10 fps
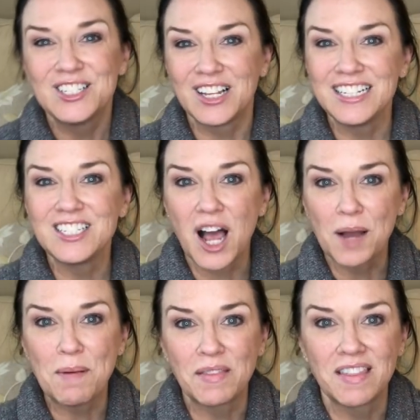so let's talk
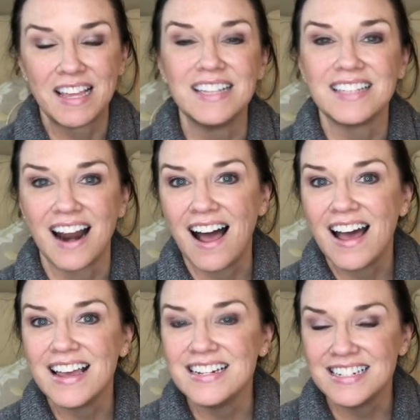about the things that
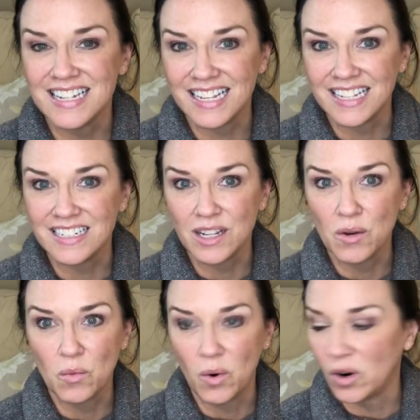I did,
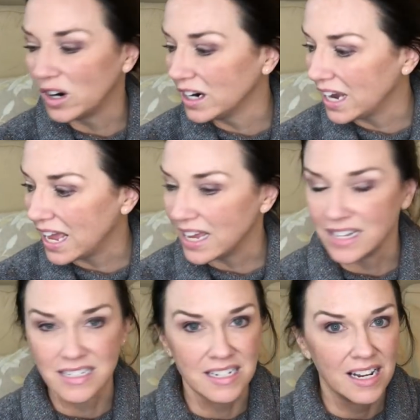wore,
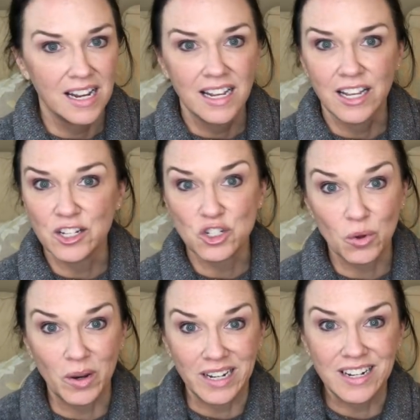and
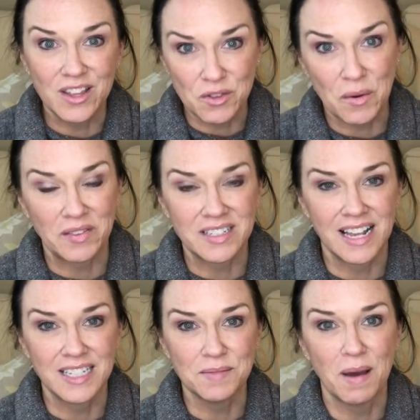enjoyed throughout this
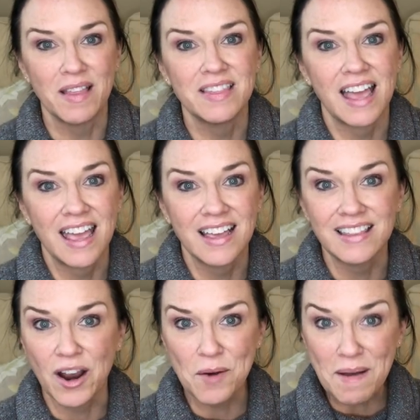last month. And
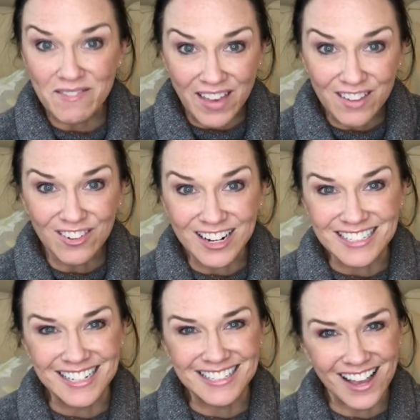they are my
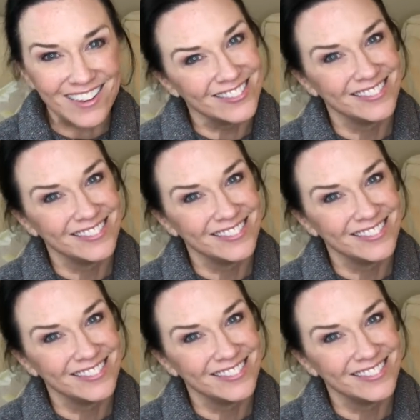favorites. Let's go.